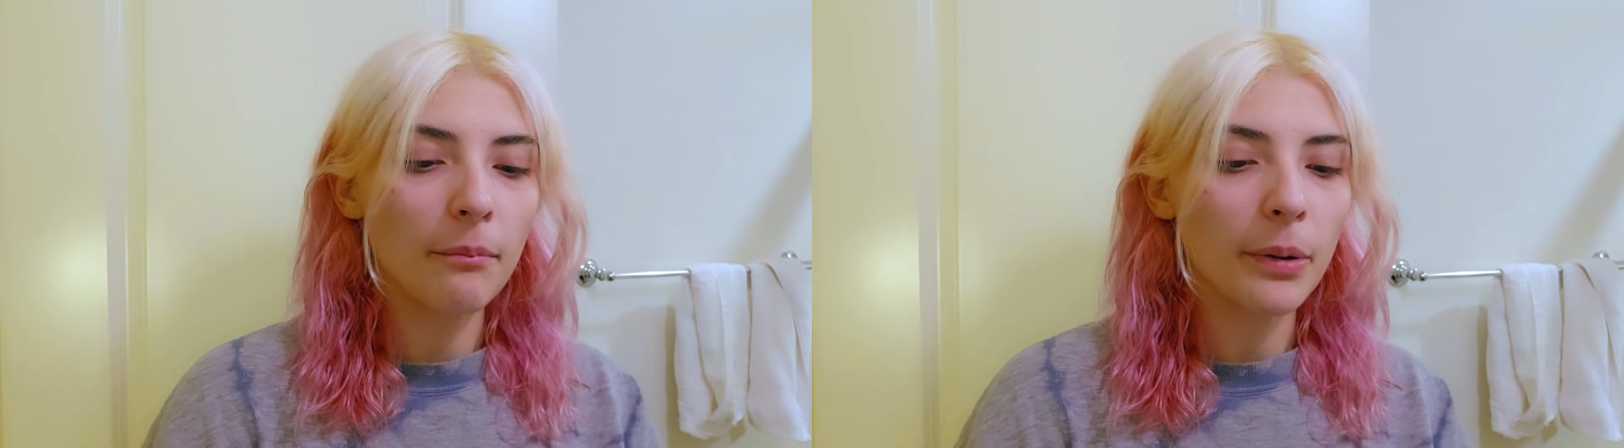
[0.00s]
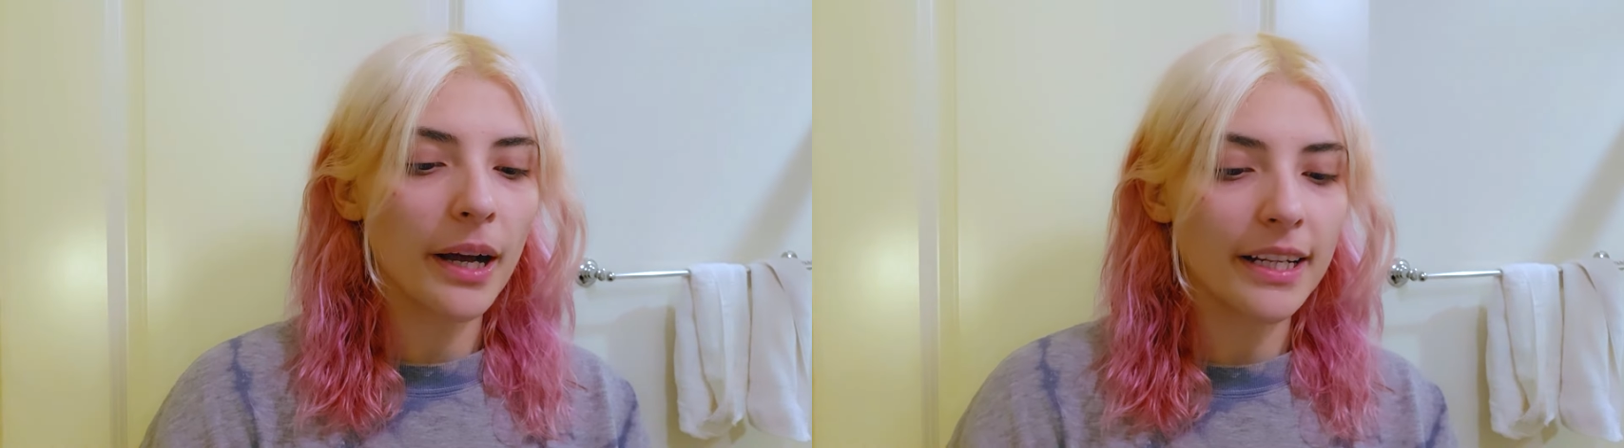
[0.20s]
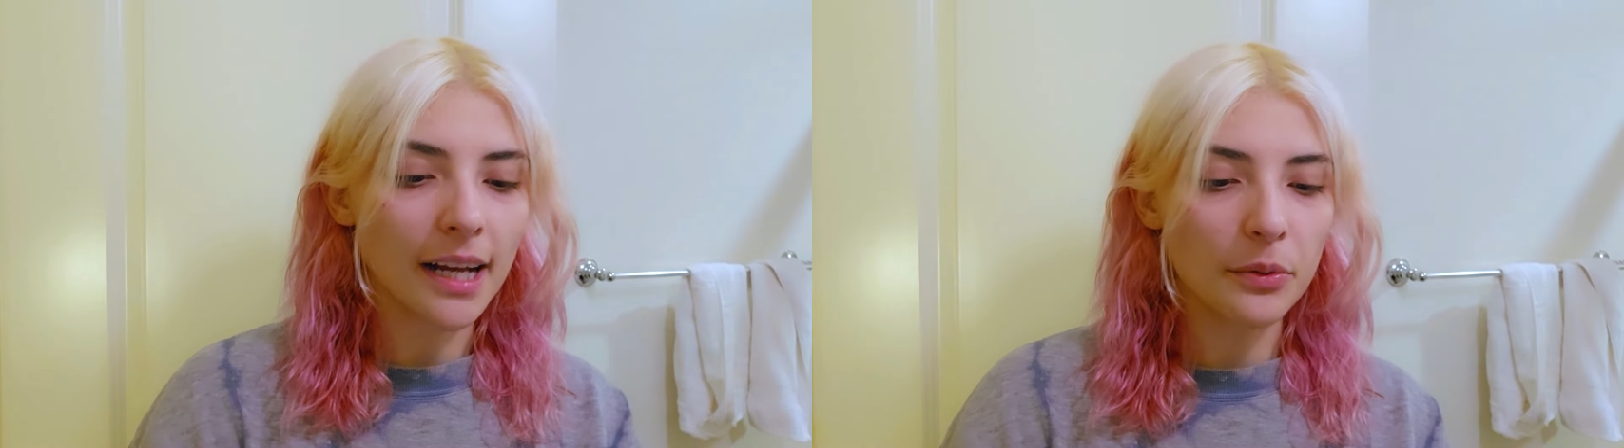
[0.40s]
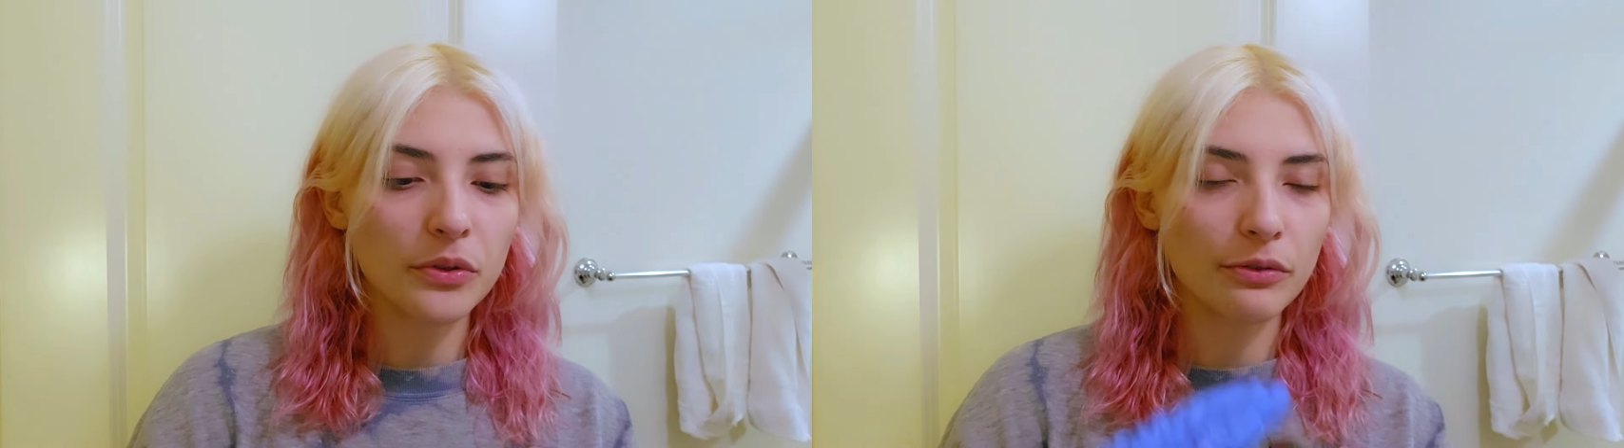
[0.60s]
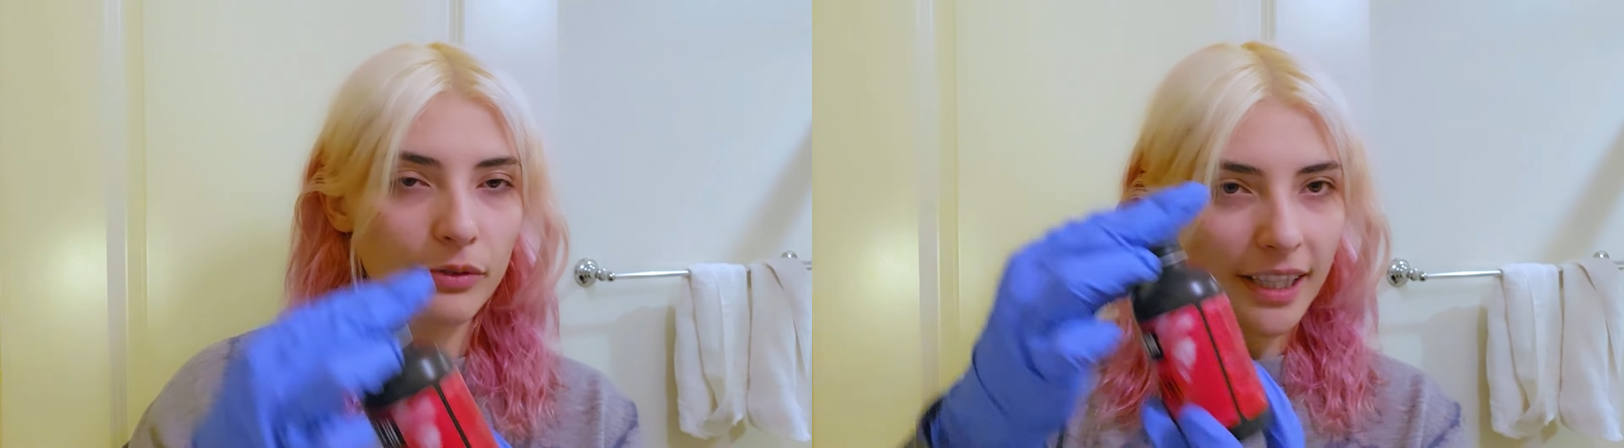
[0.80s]
But I was
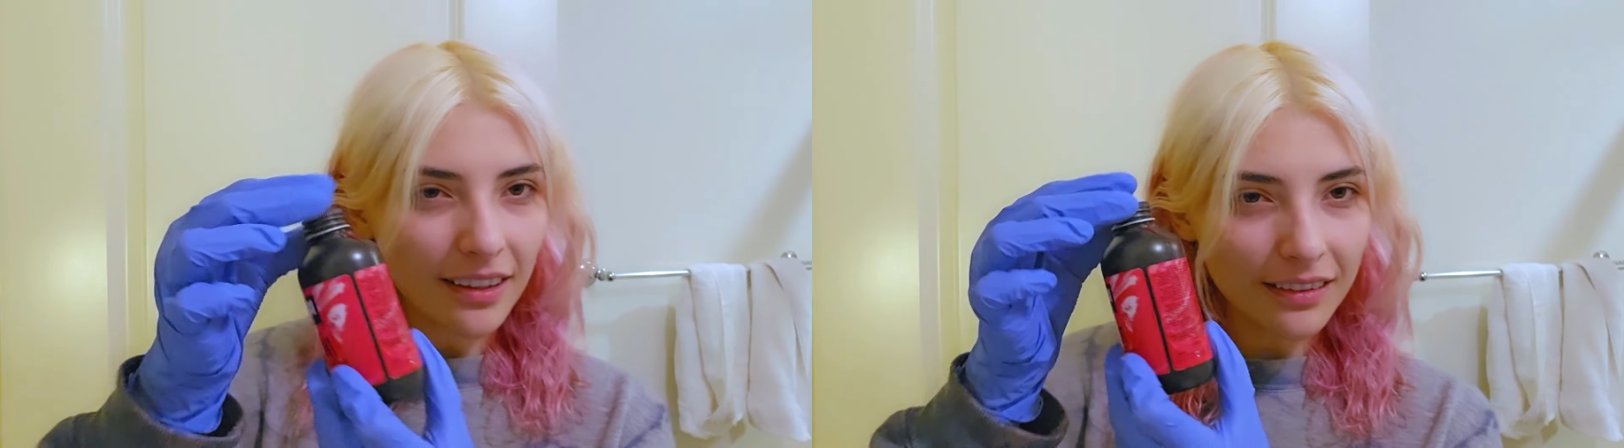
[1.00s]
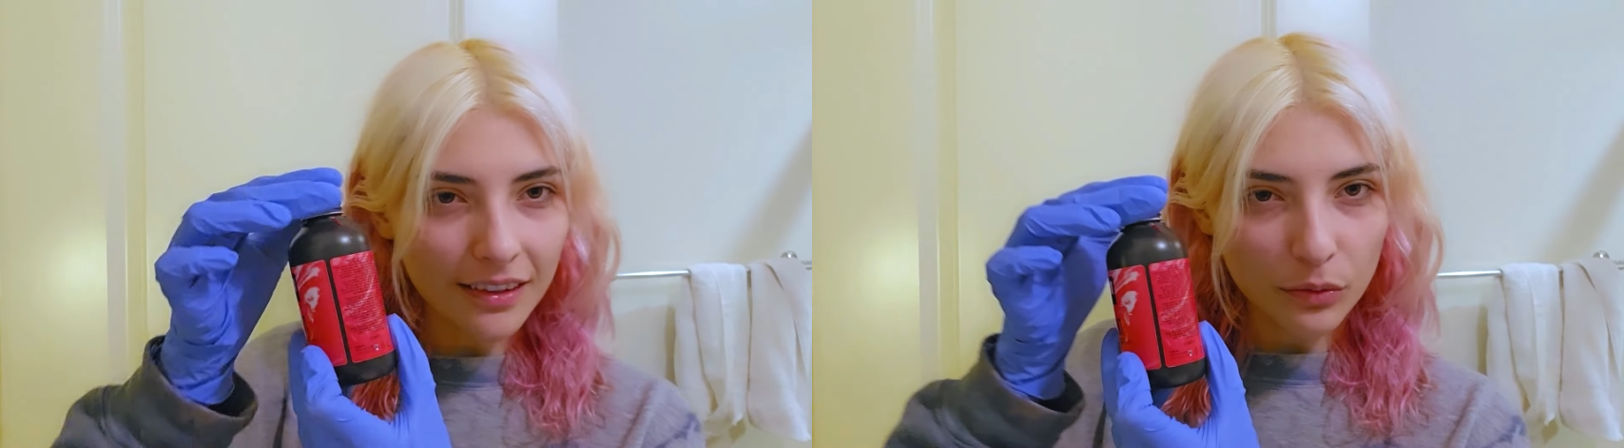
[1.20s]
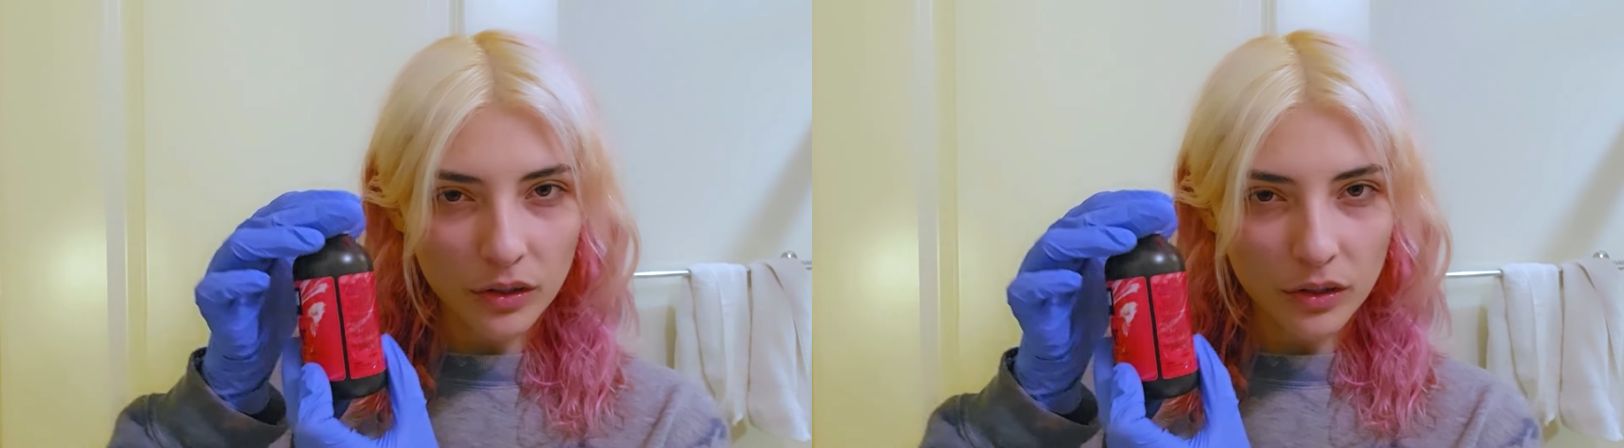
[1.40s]
afraid that this